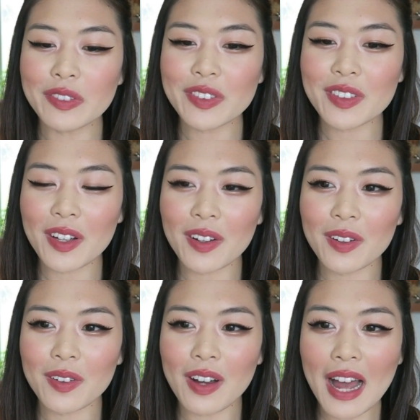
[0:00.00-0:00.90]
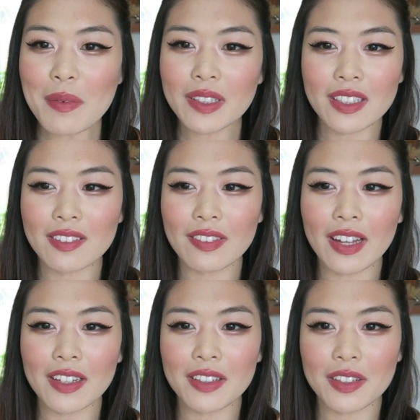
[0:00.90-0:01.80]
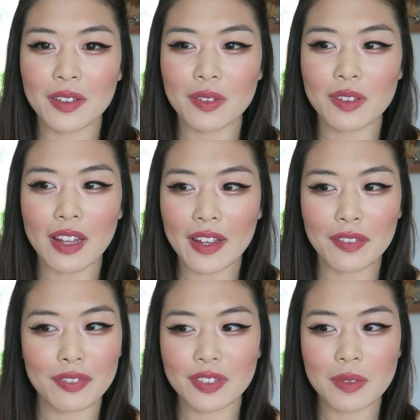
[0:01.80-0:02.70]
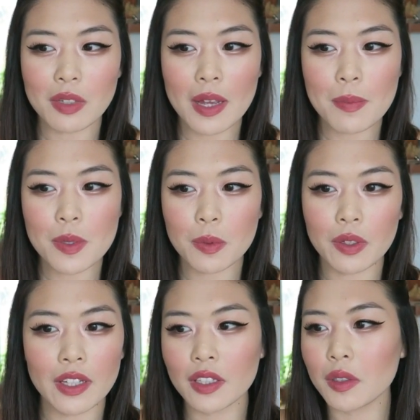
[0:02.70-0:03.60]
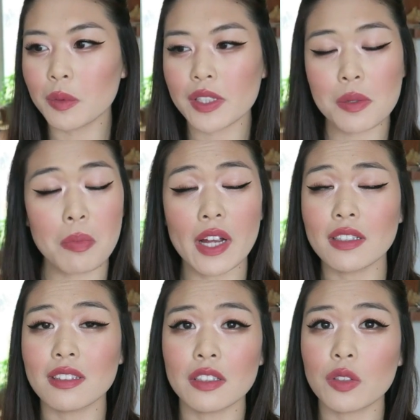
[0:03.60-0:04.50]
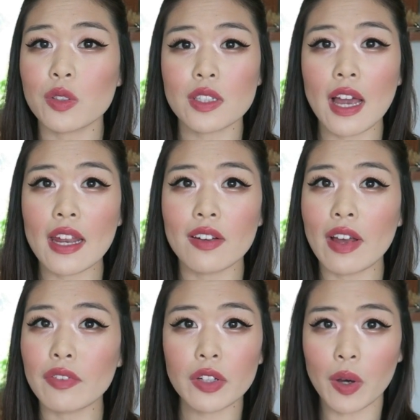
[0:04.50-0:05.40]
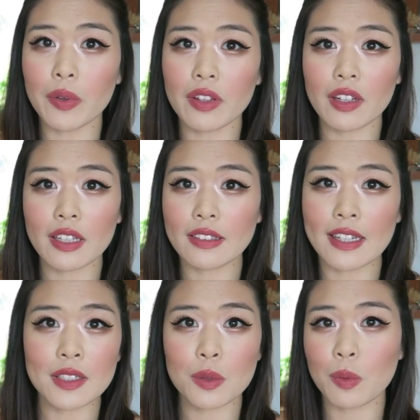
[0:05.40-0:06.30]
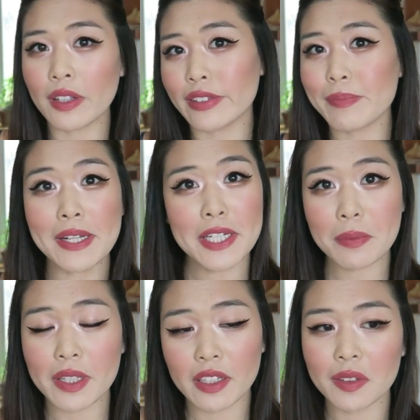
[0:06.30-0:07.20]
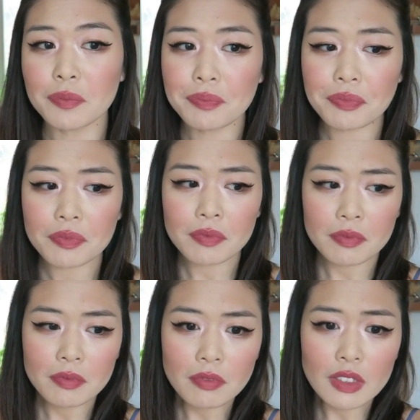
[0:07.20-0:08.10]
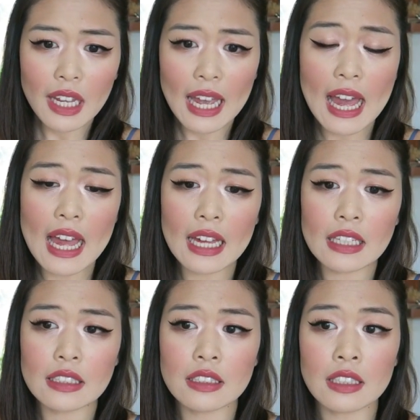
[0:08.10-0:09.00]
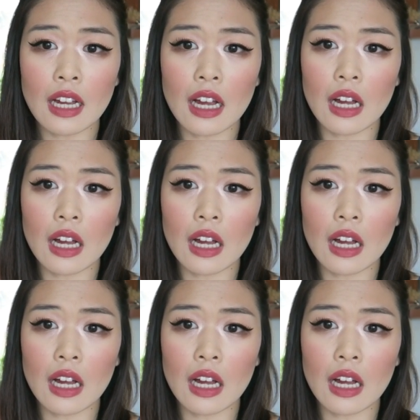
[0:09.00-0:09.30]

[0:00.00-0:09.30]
So I believe that, you know, life sometimes will hit you with surprises, and you just kind of have to go with it, because that's what it's meant to be. And